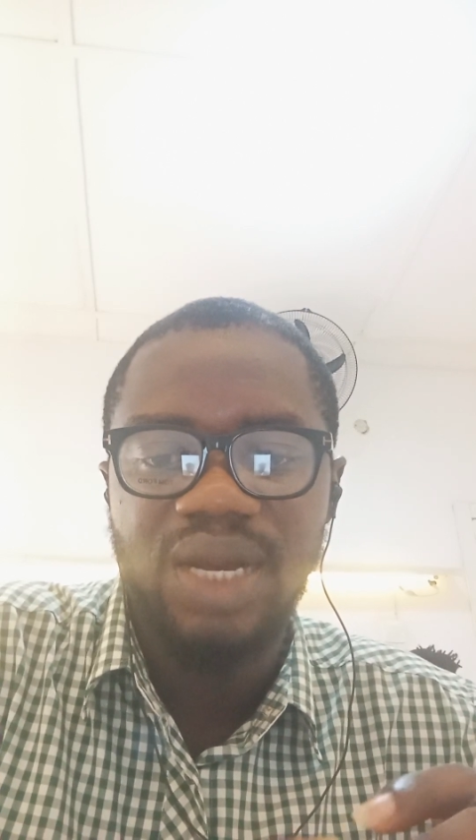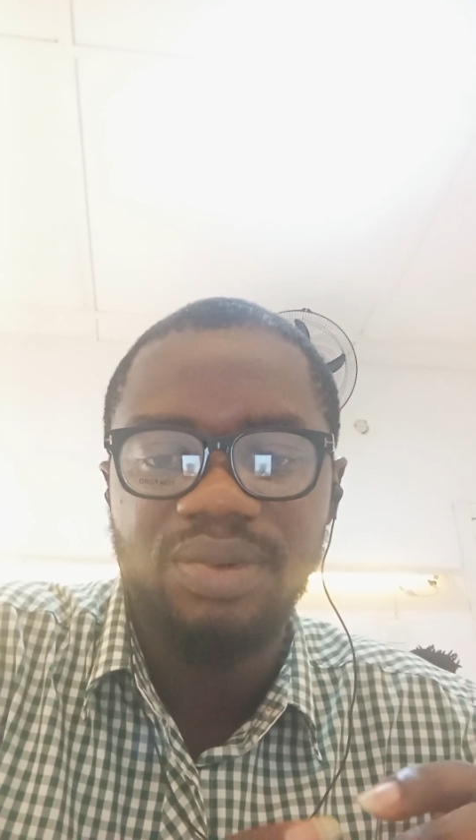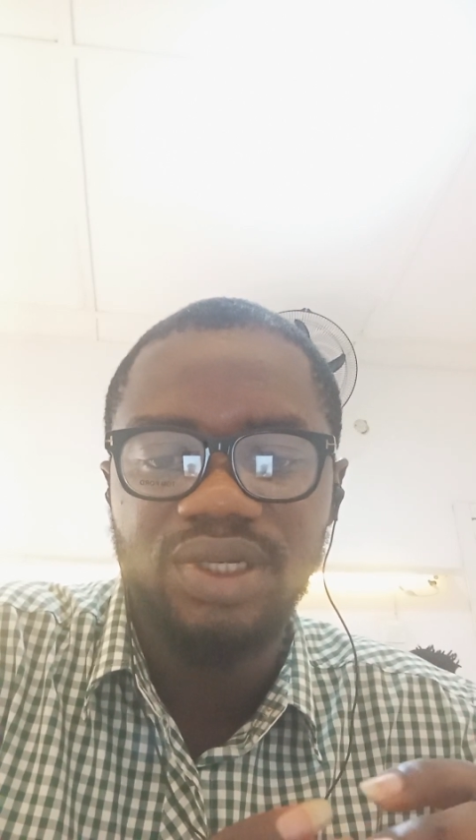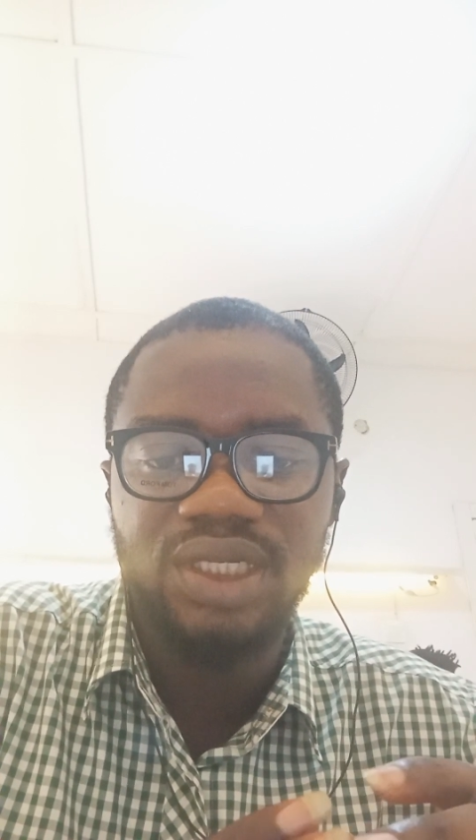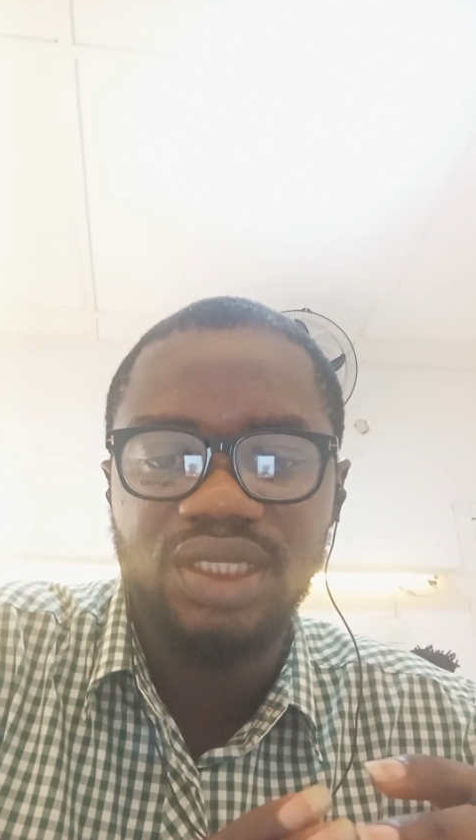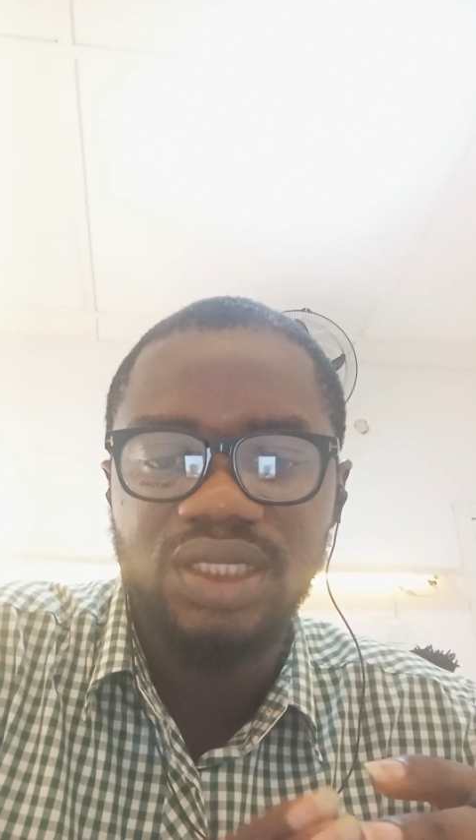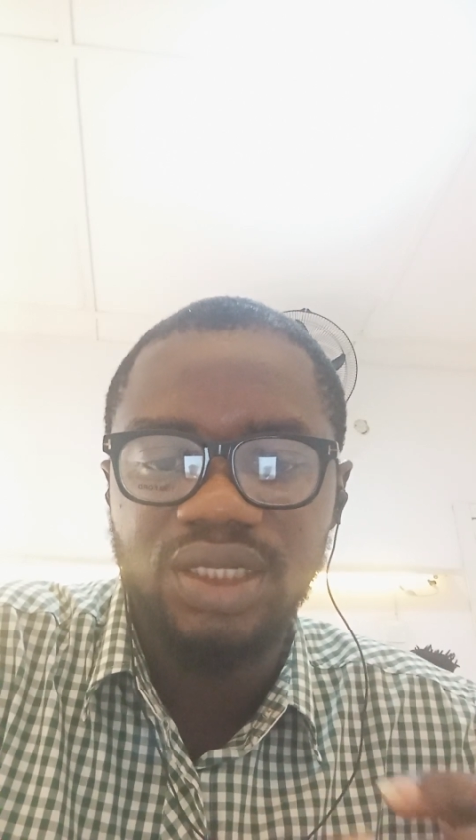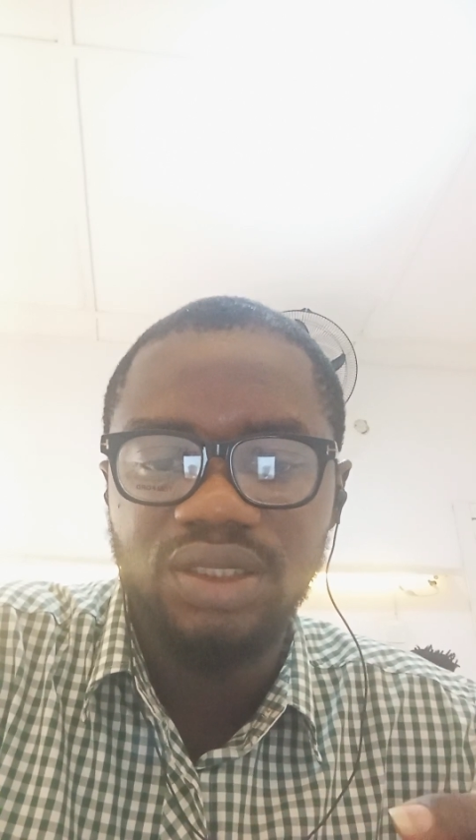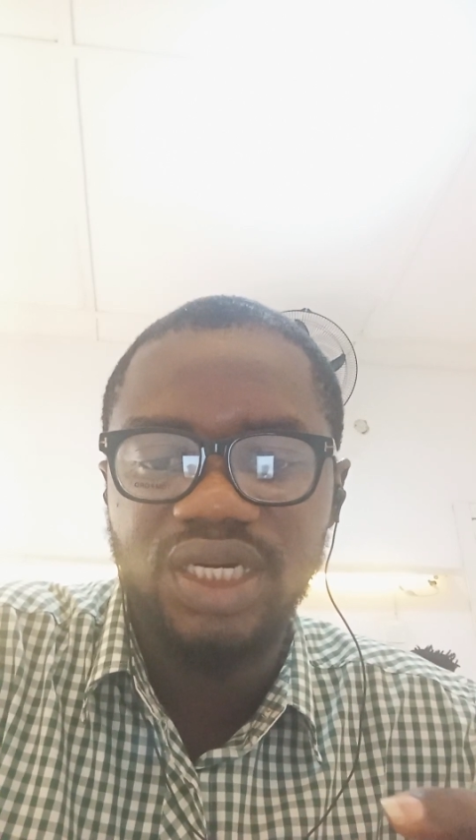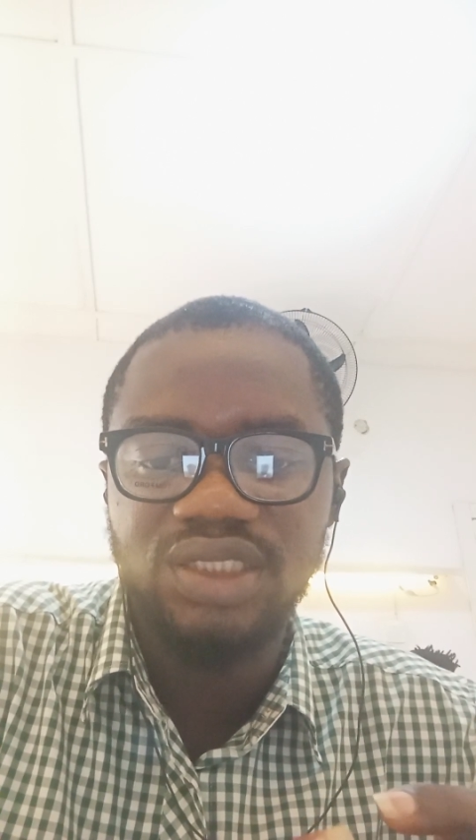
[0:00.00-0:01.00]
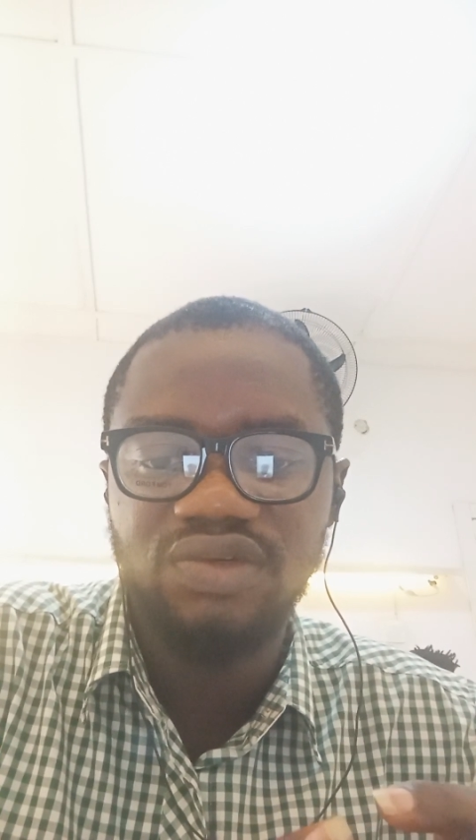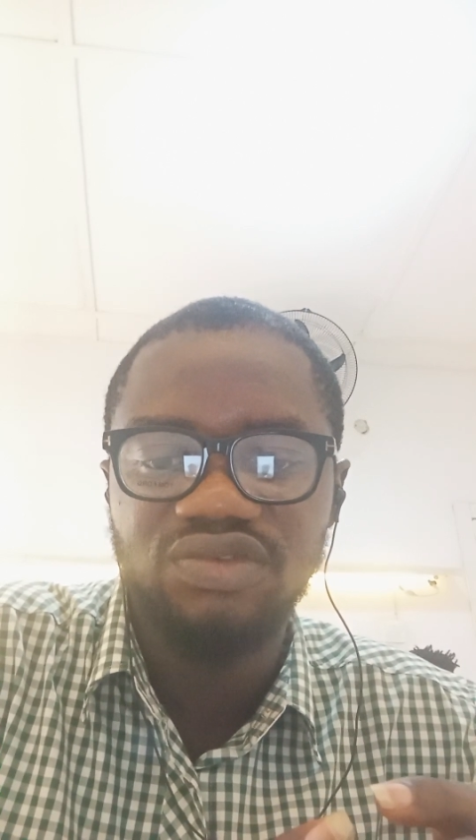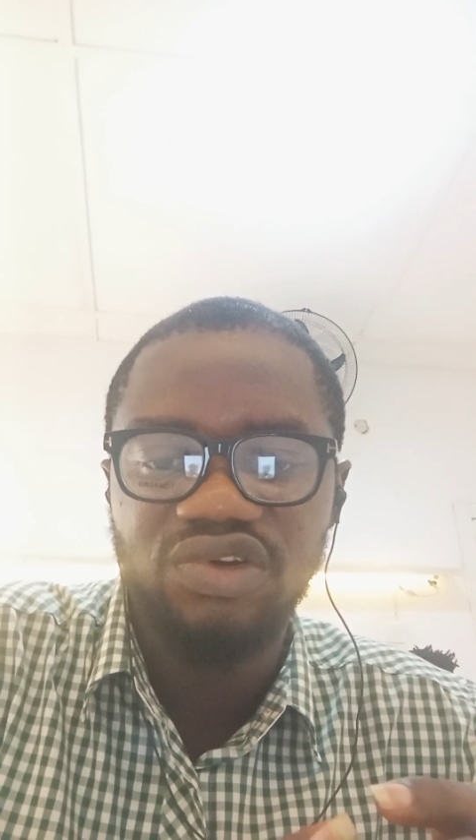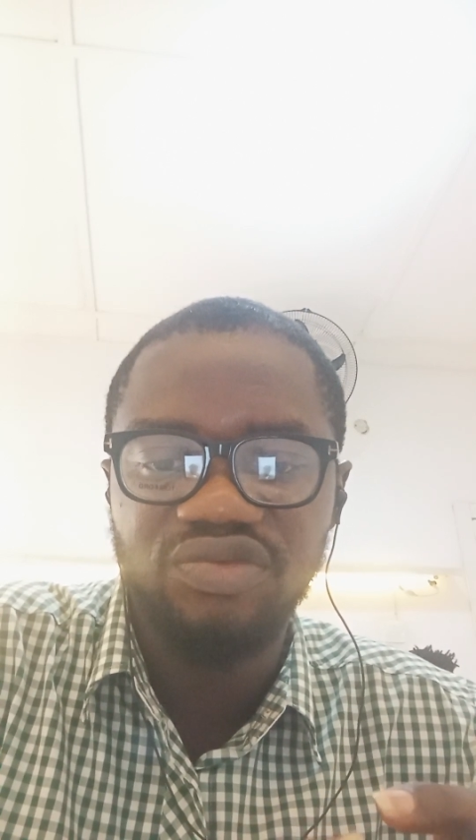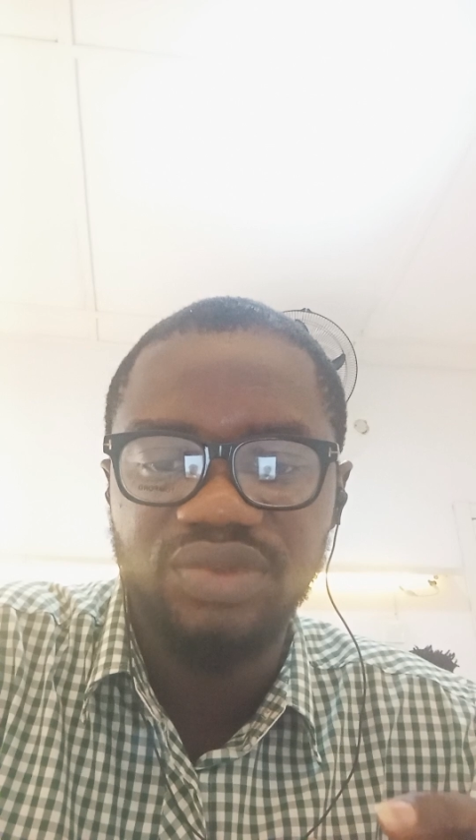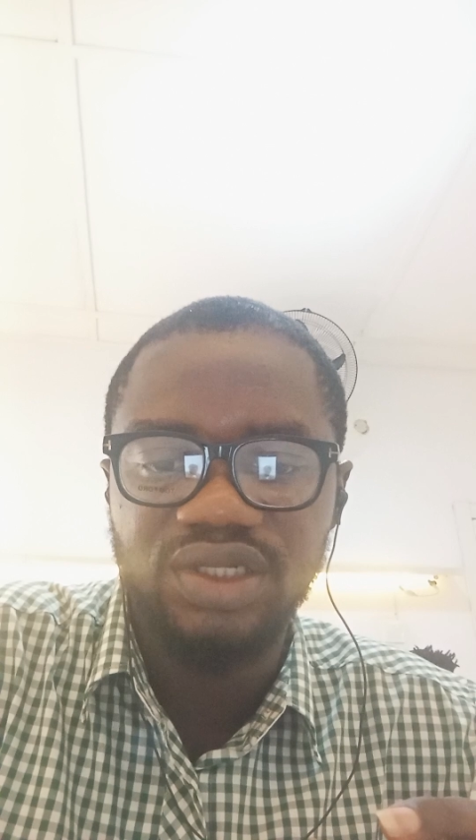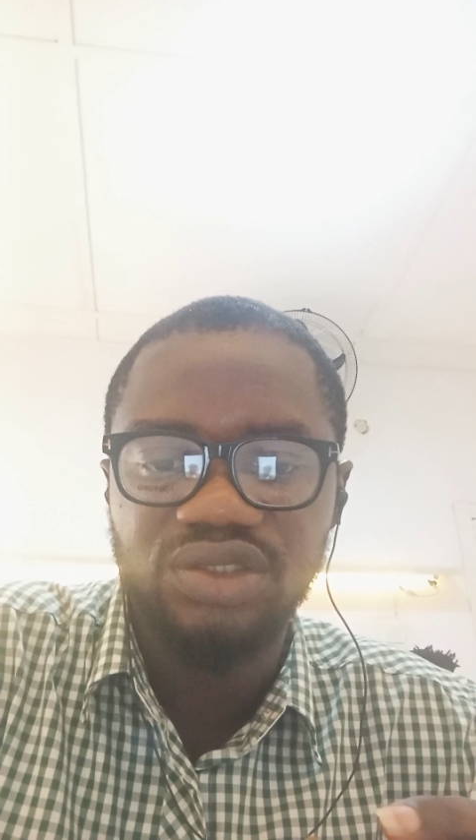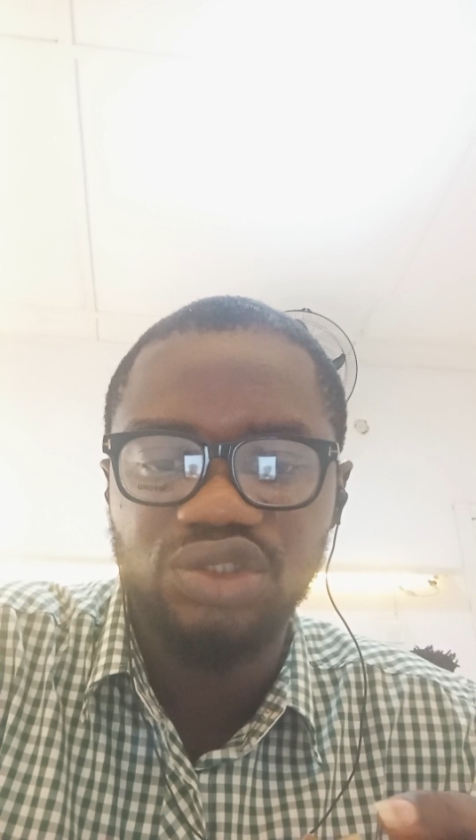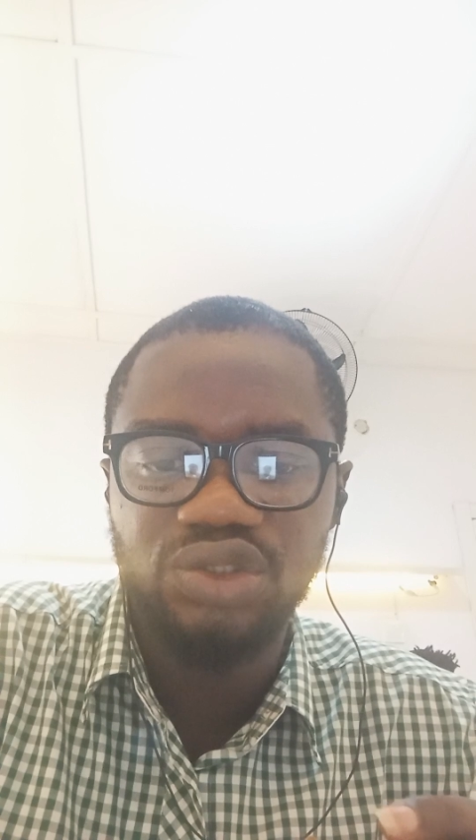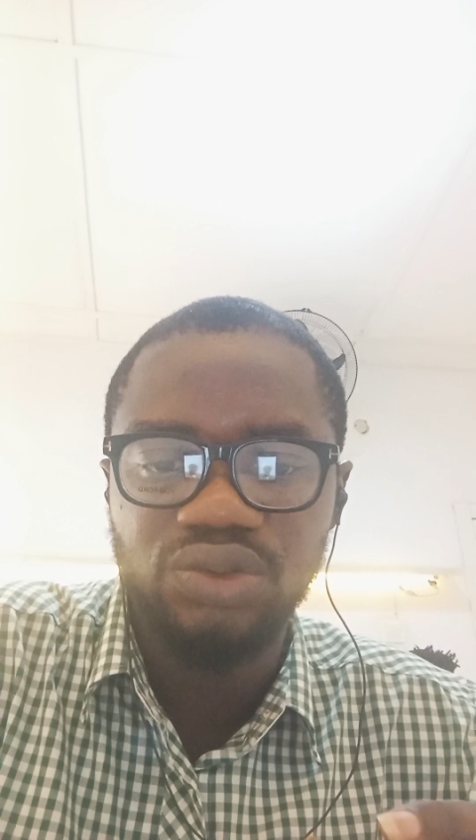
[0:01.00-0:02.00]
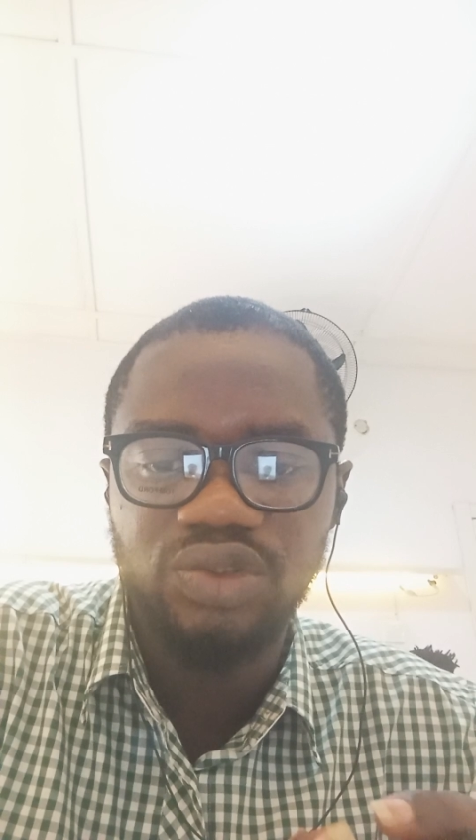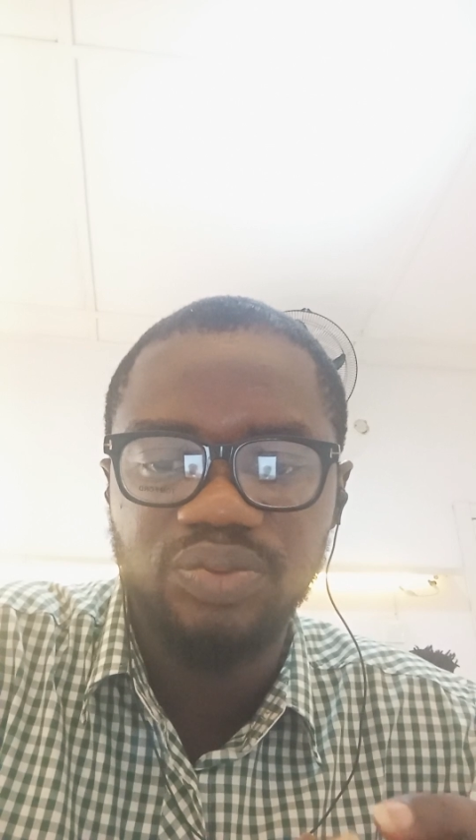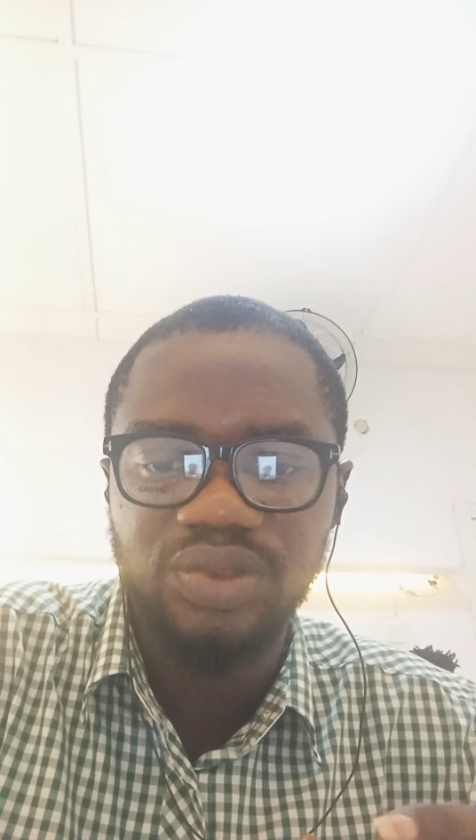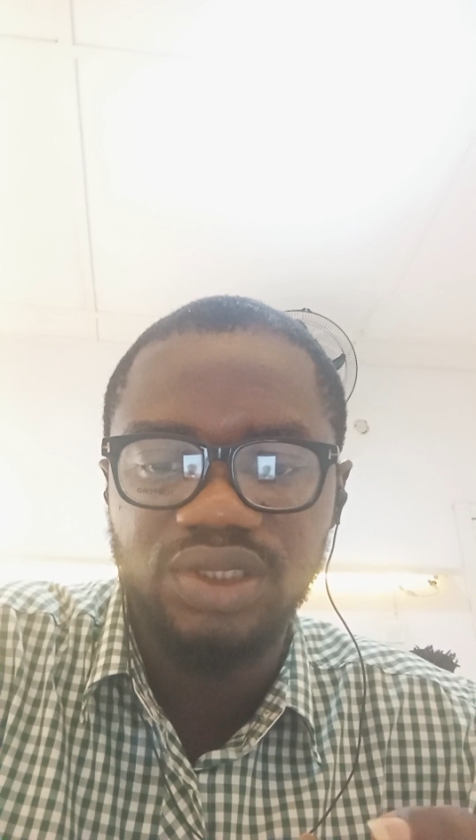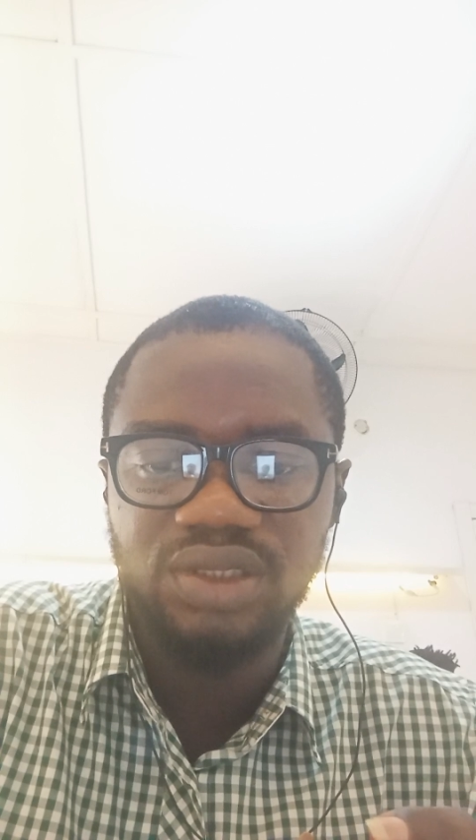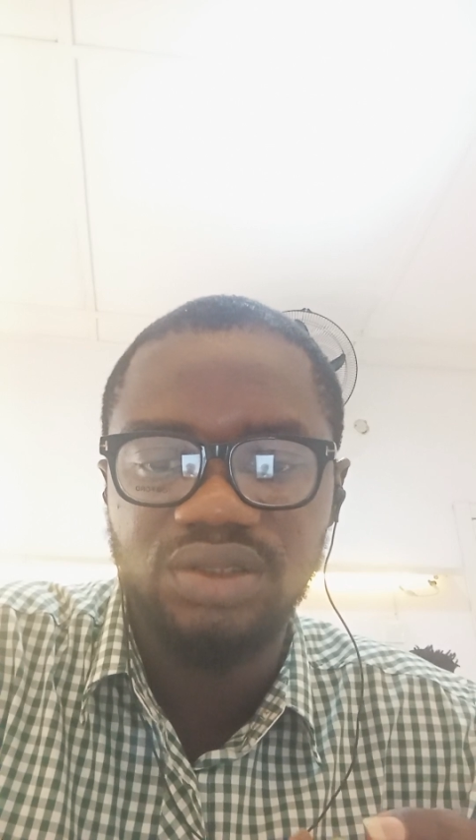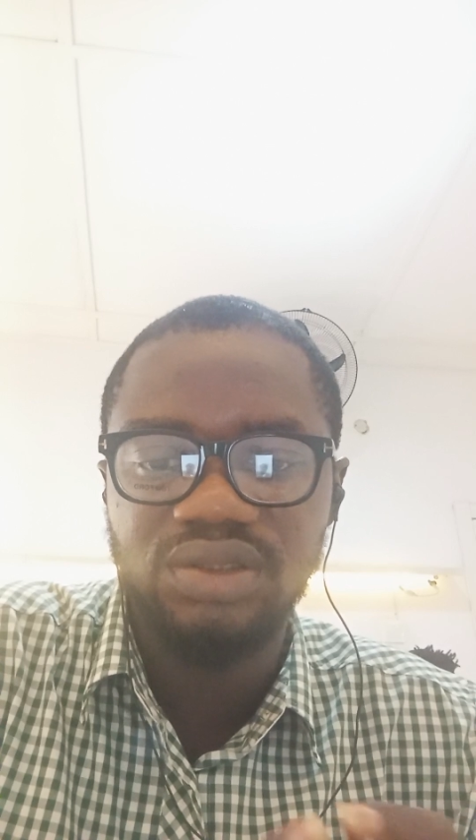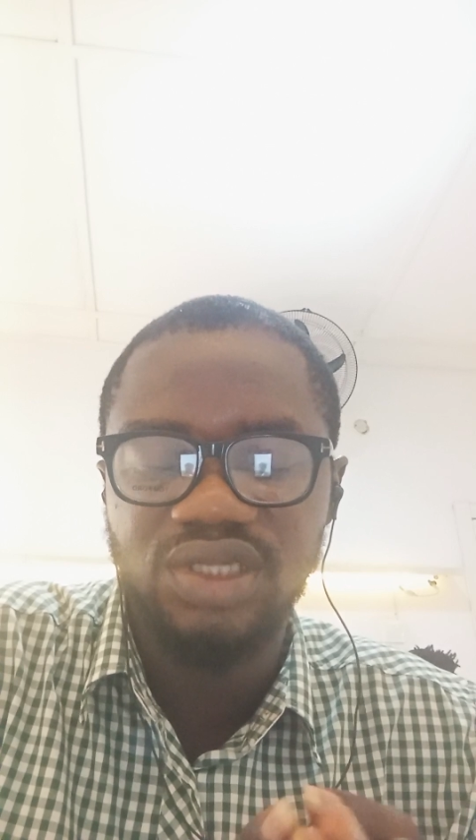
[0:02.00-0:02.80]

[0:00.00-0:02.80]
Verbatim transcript: among the three hangers of government should be